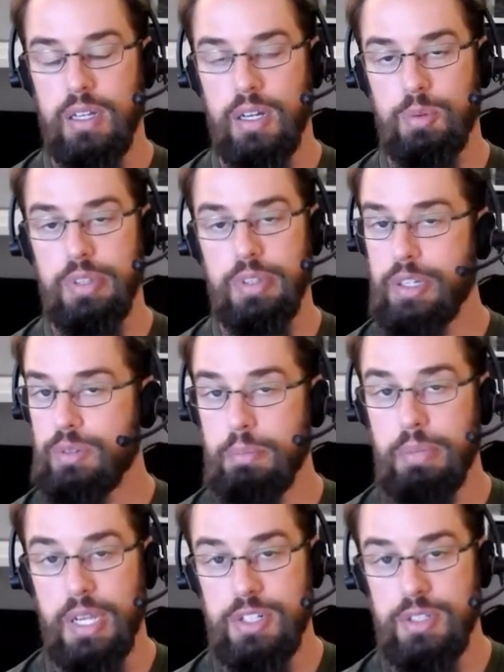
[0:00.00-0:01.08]
really grim
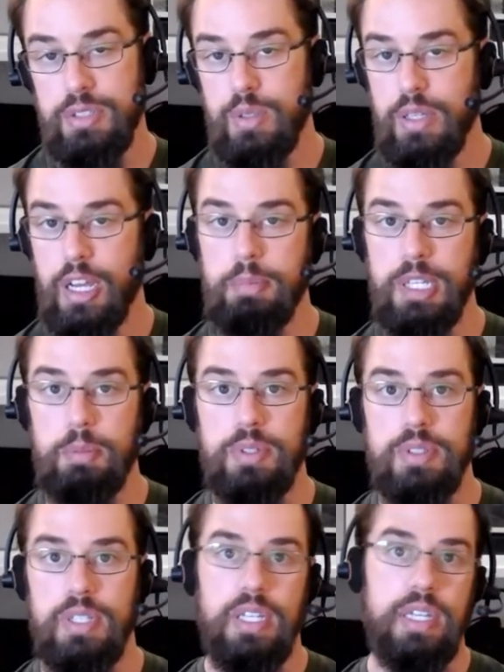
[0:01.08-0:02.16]
picture to a lot of
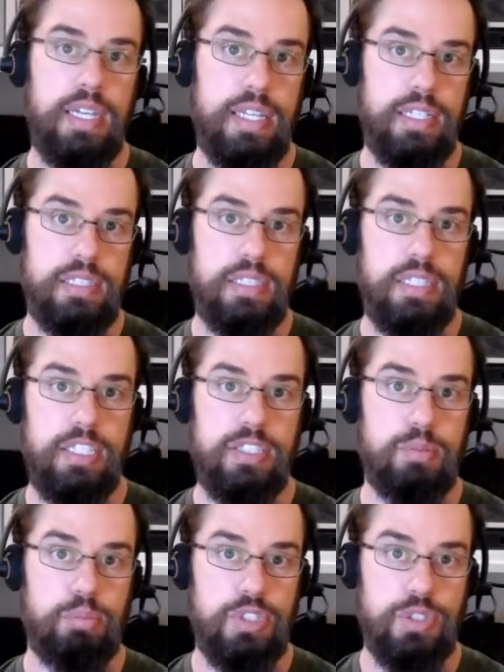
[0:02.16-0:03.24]
people, it at
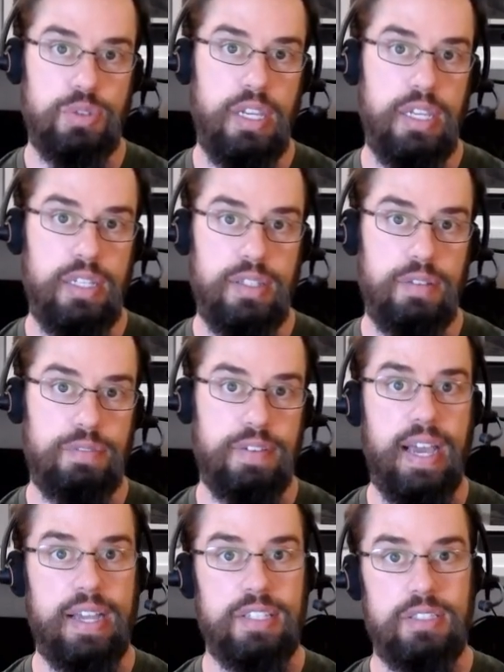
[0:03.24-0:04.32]
least portrayed the
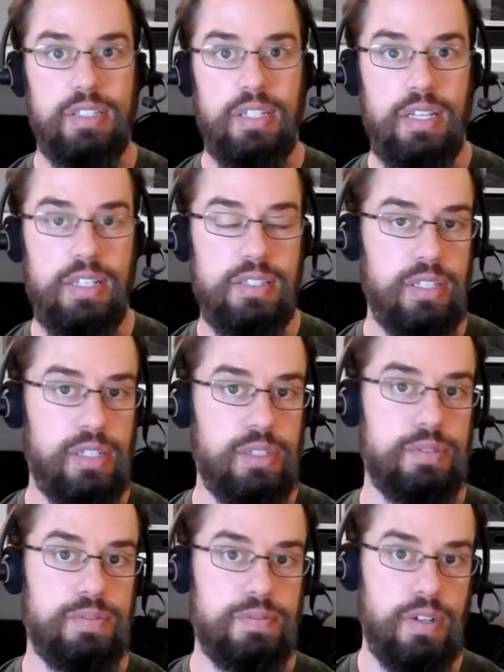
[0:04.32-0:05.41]
facts. Instead
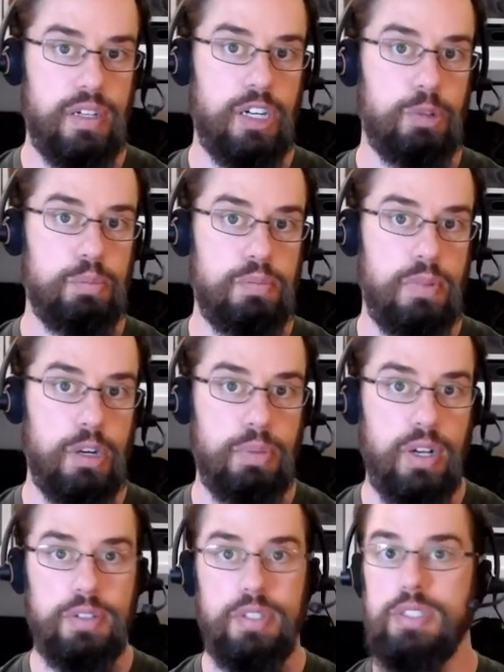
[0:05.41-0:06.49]
of our
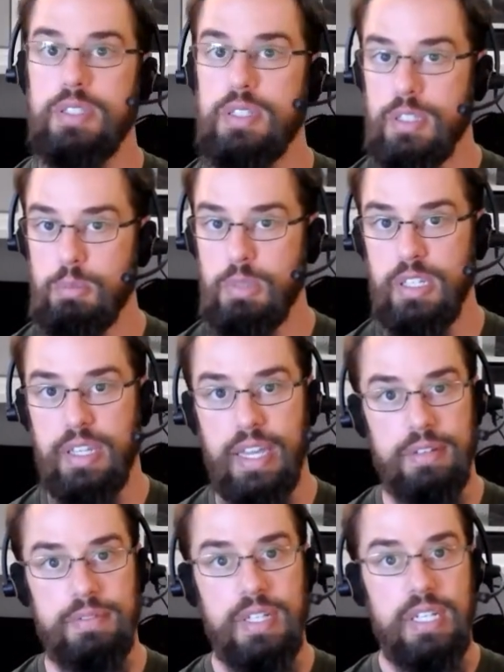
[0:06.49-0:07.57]
politicians and media
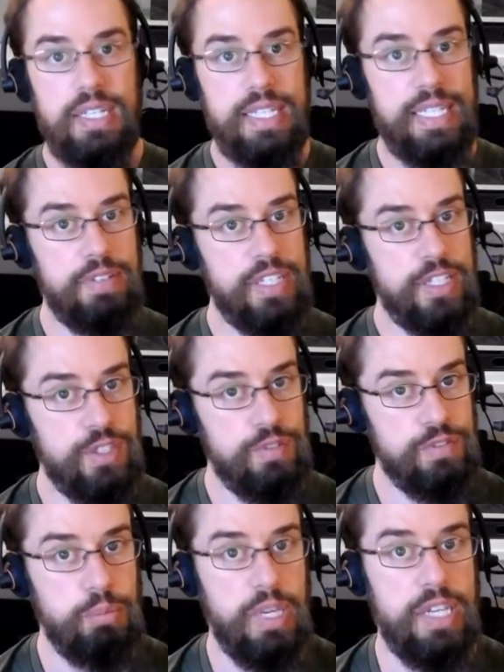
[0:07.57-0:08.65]
kind of giving us
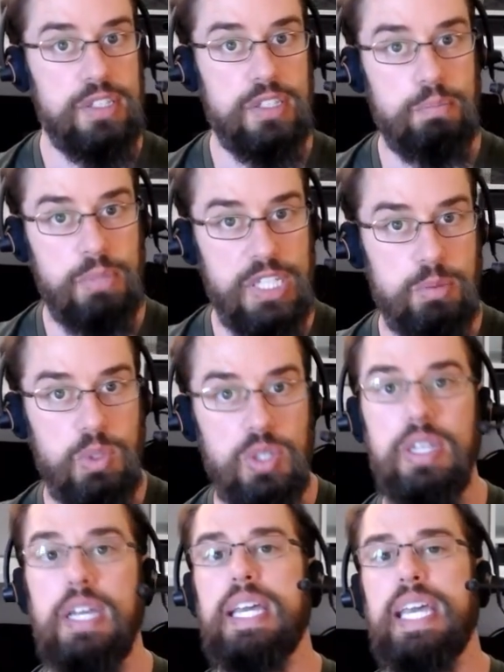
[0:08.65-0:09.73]
information piecemeal,
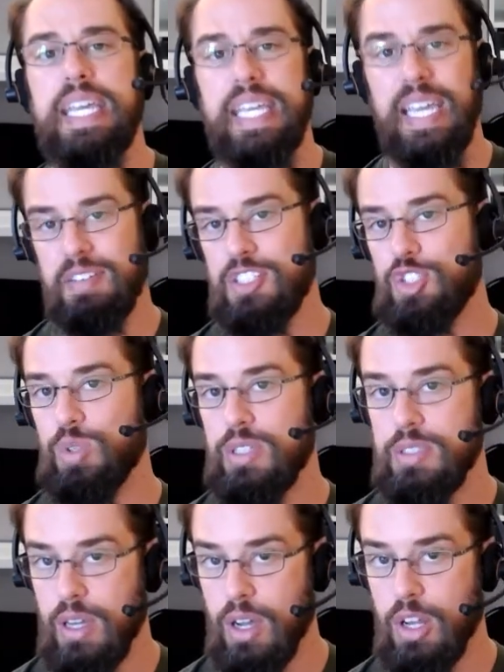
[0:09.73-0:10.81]
it gave it to
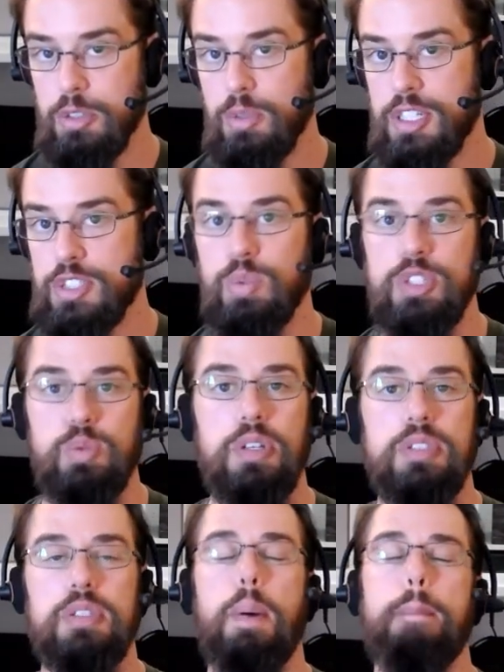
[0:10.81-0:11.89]
us all at once, which
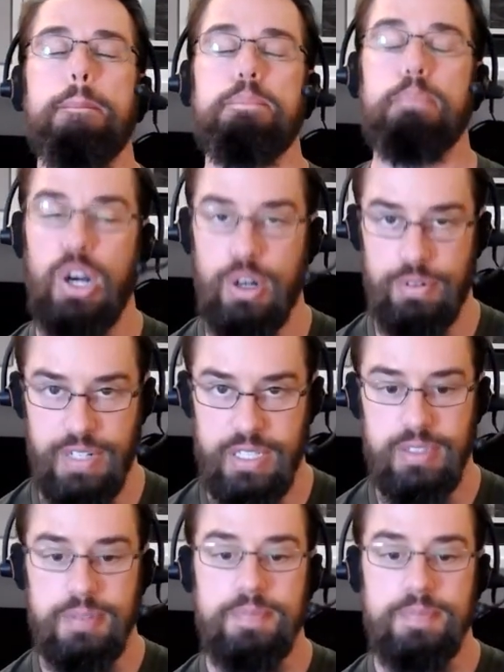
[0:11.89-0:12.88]
was perfect.